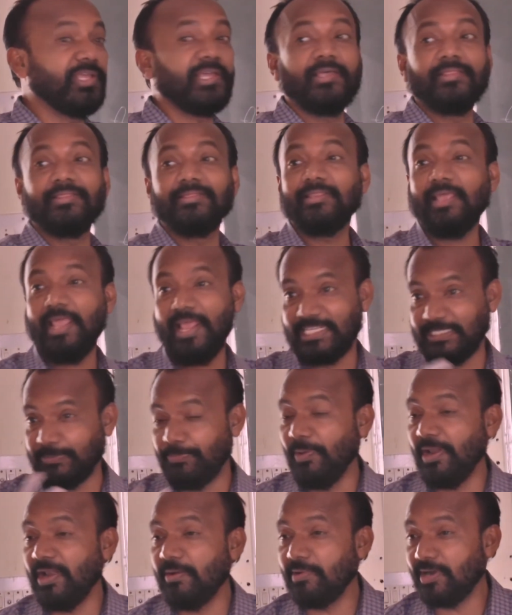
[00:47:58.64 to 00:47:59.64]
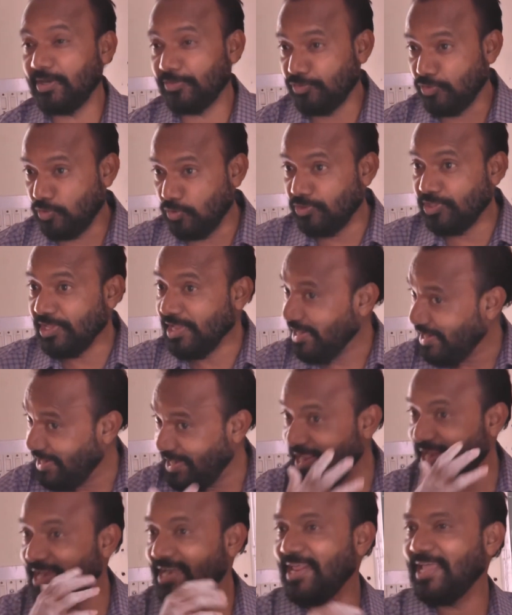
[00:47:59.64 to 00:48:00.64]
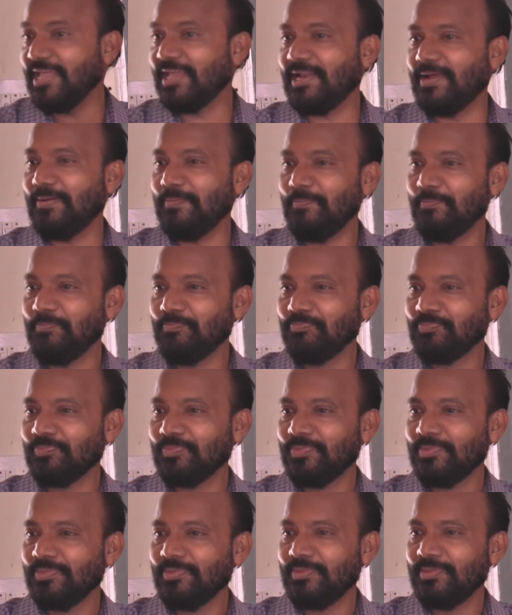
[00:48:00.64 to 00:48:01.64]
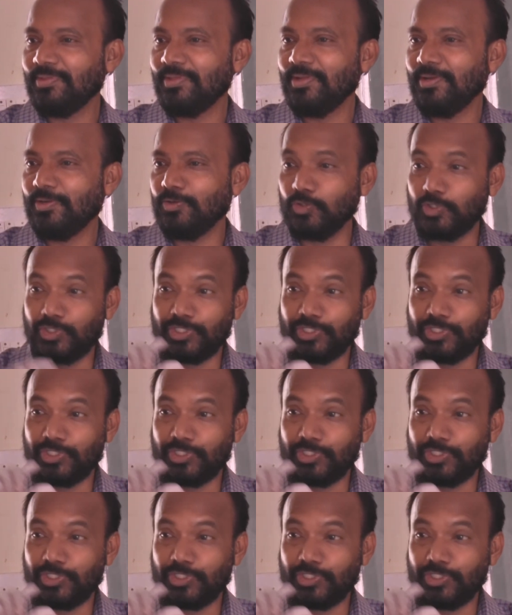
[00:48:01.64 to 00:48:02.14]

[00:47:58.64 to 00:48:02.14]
can experiment through the ray diagram to